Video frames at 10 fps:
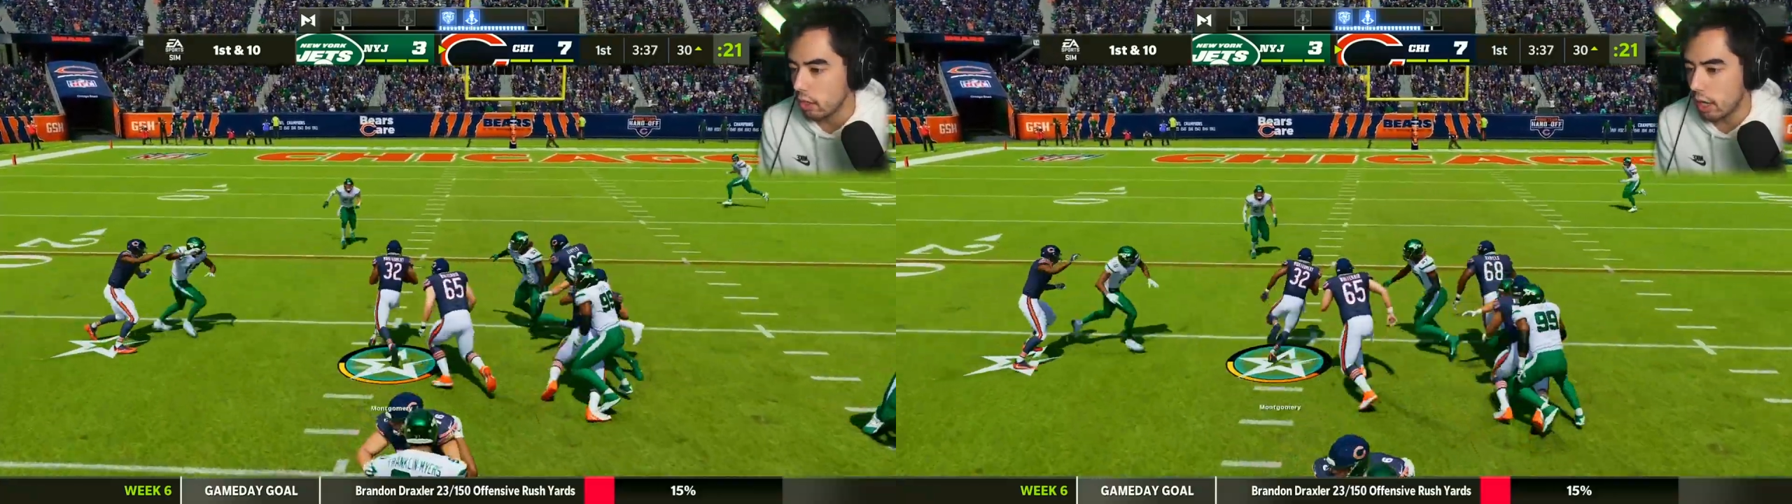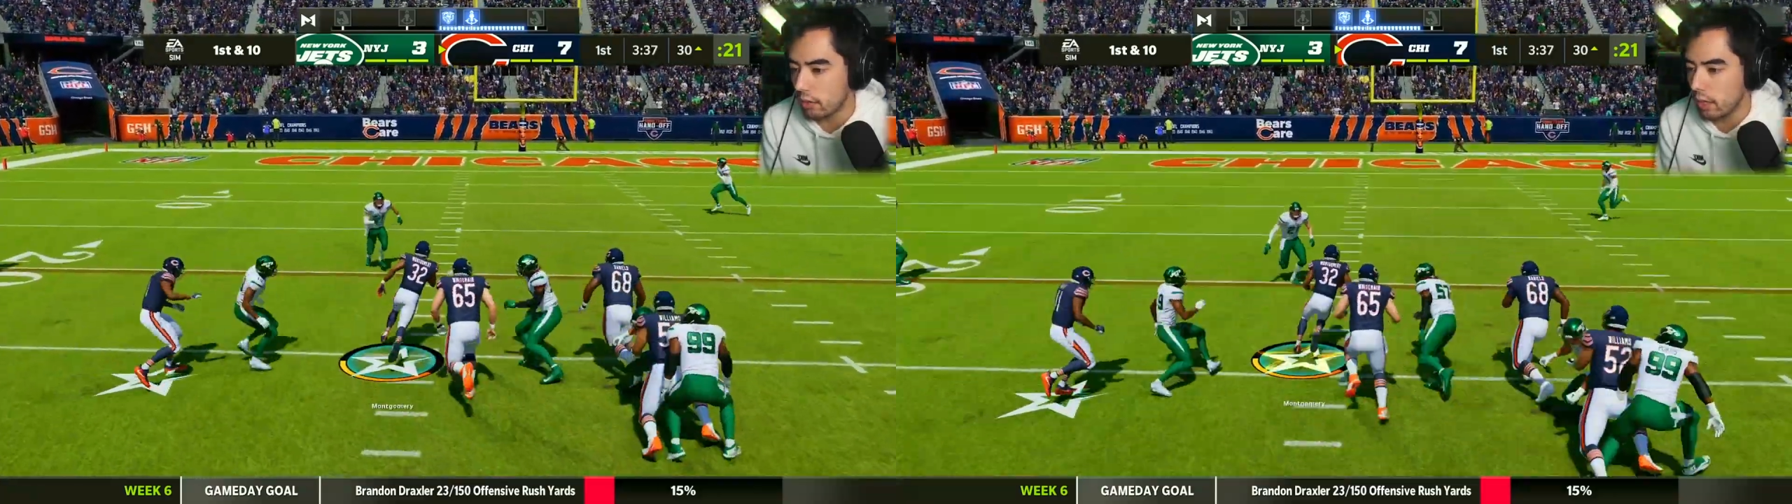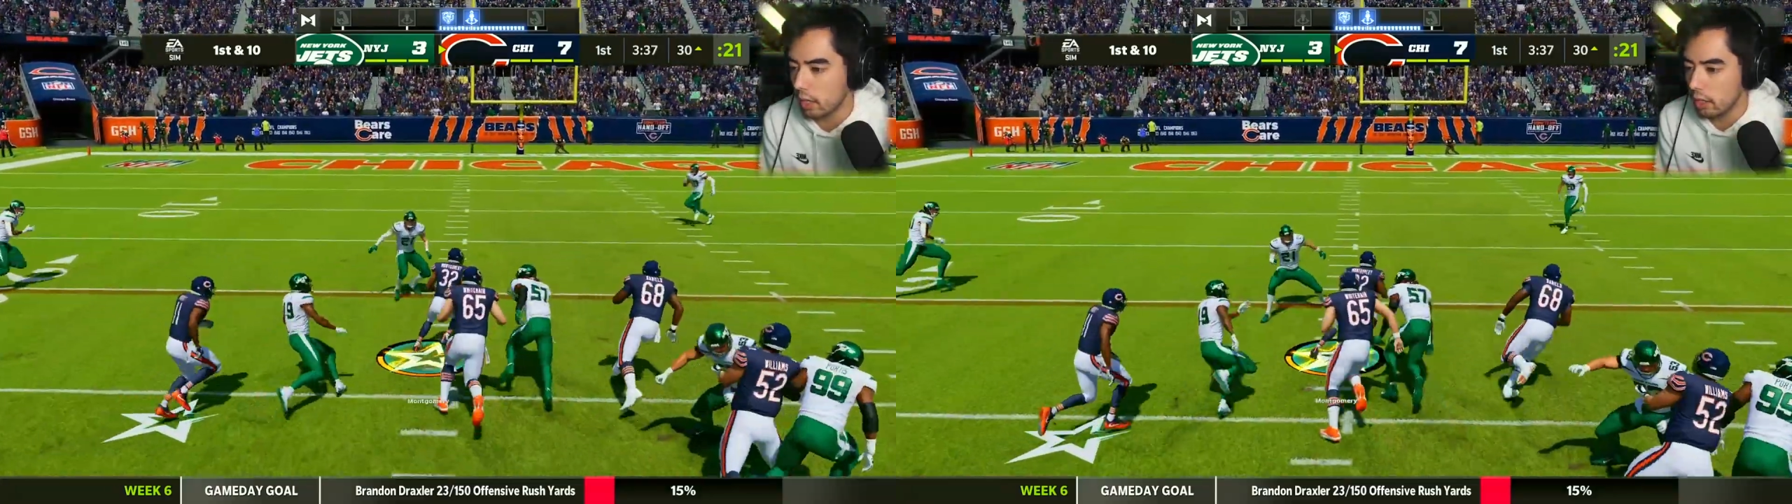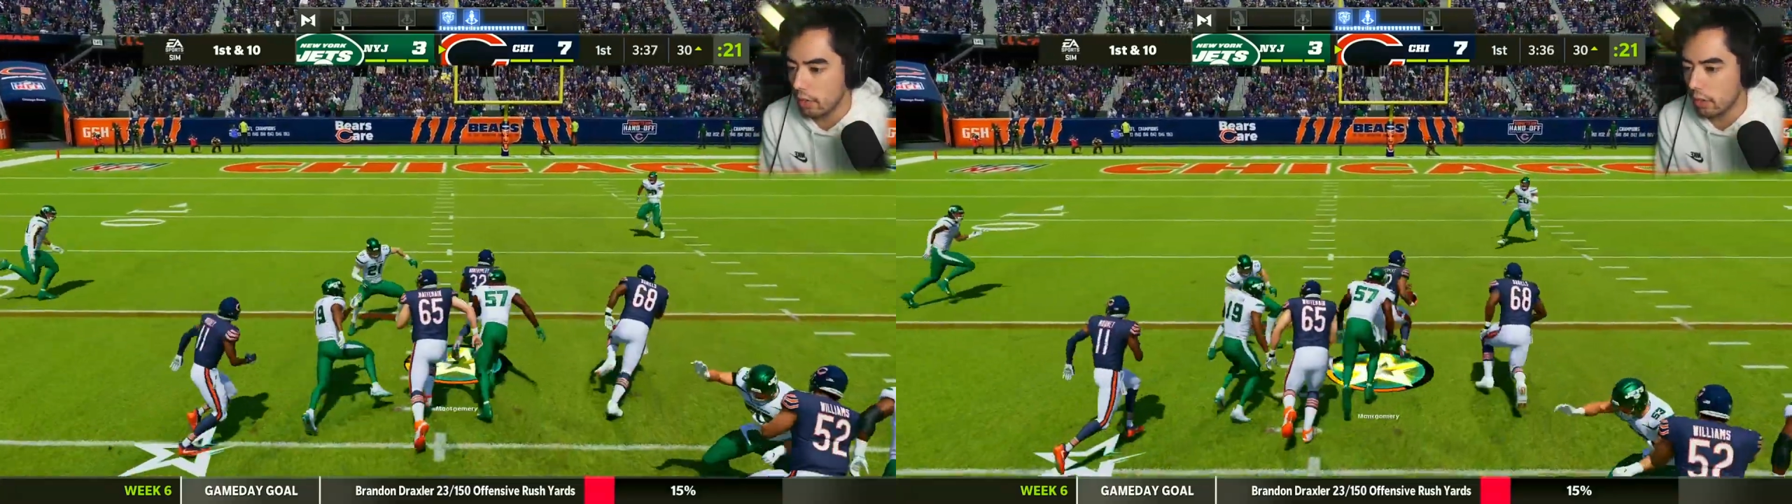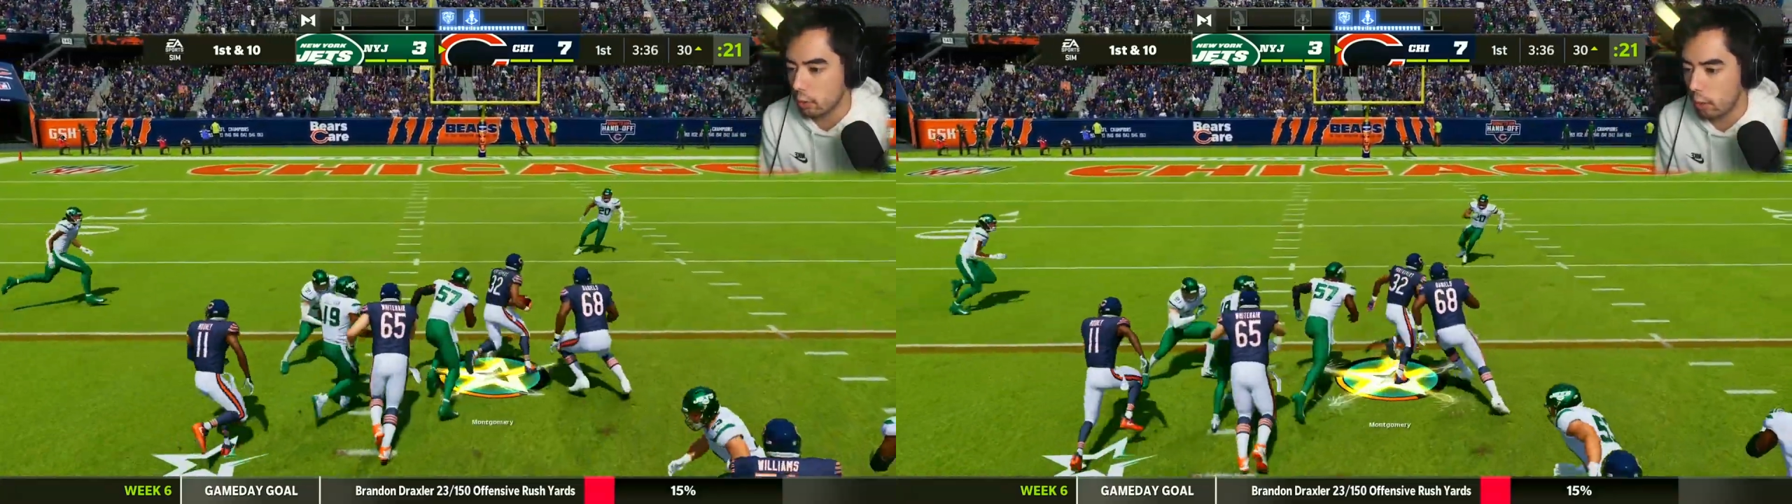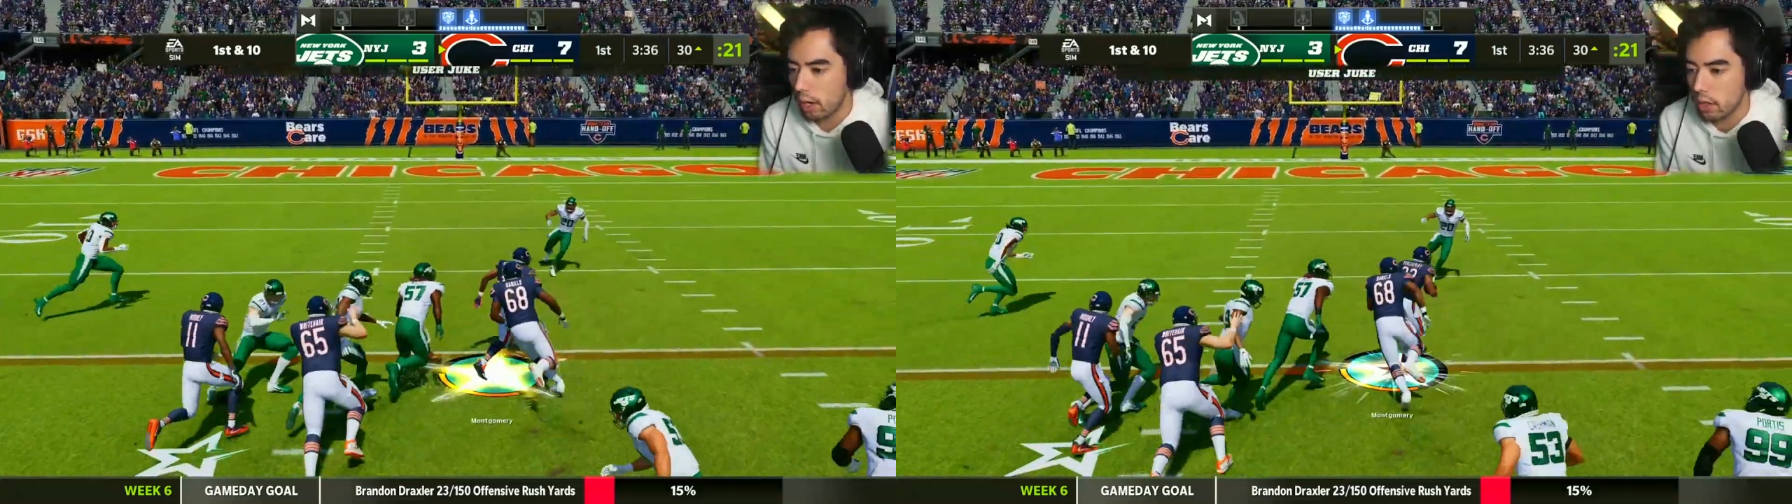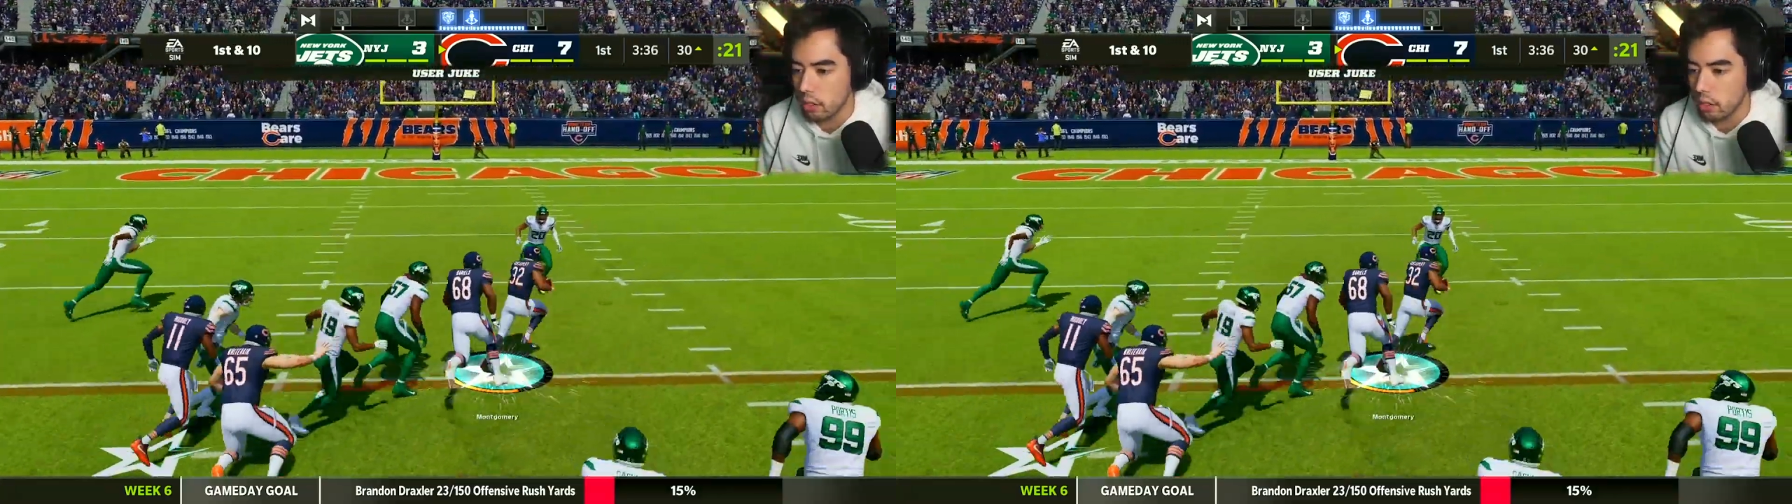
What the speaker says: nothing crazy.